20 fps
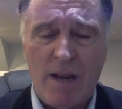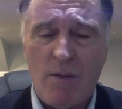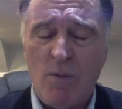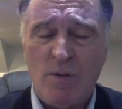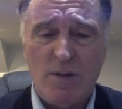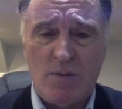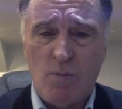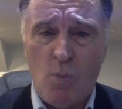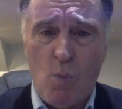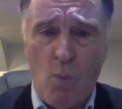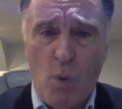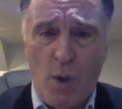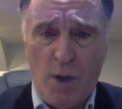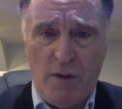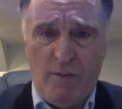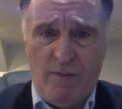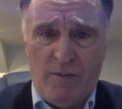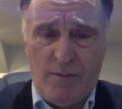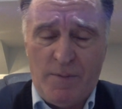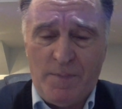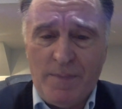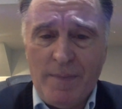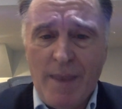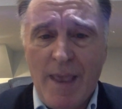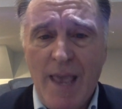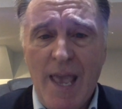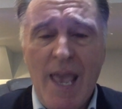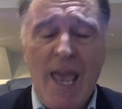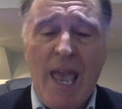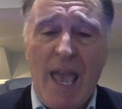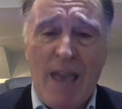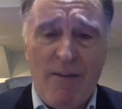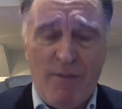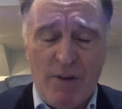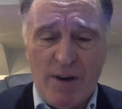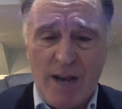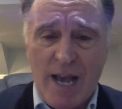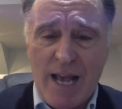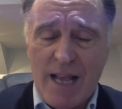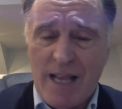It was wonderful. And
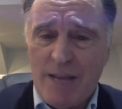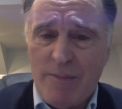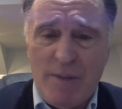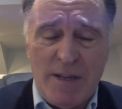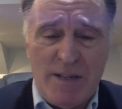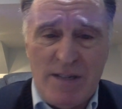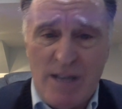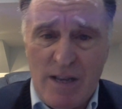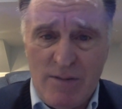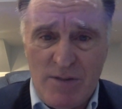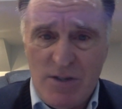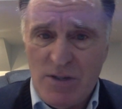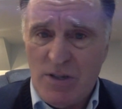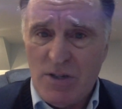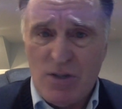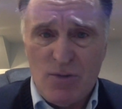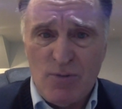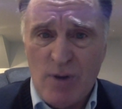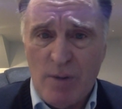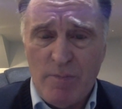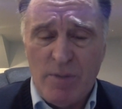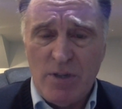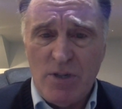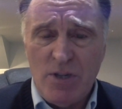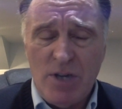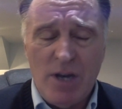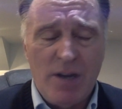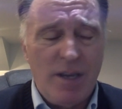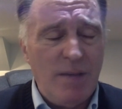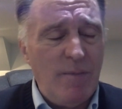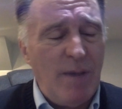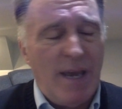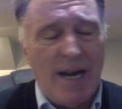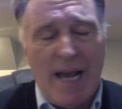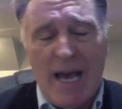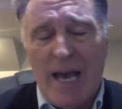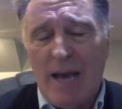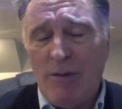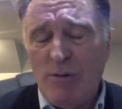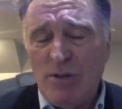for a guy like myself, just a trumpet junkie, man,
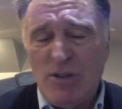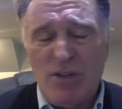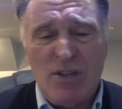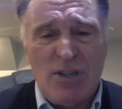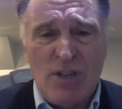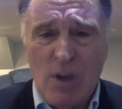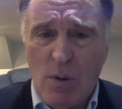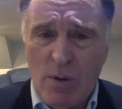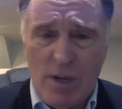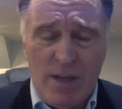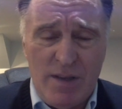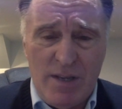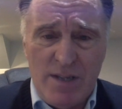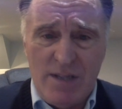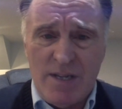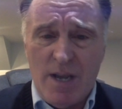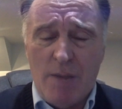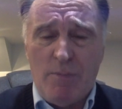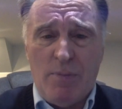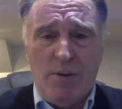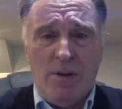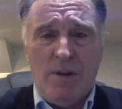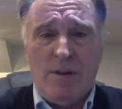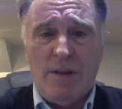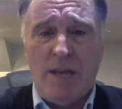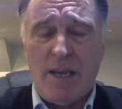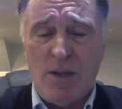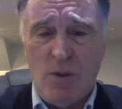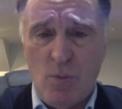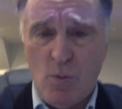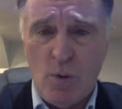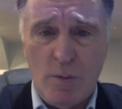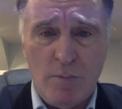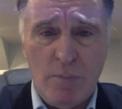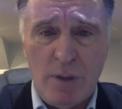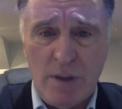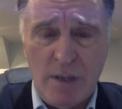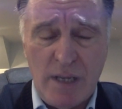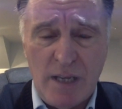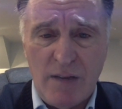I was soaking this up like you
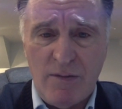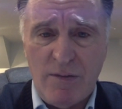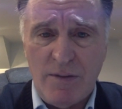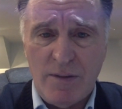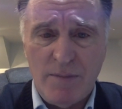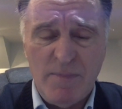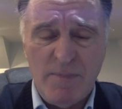wouldn't believe.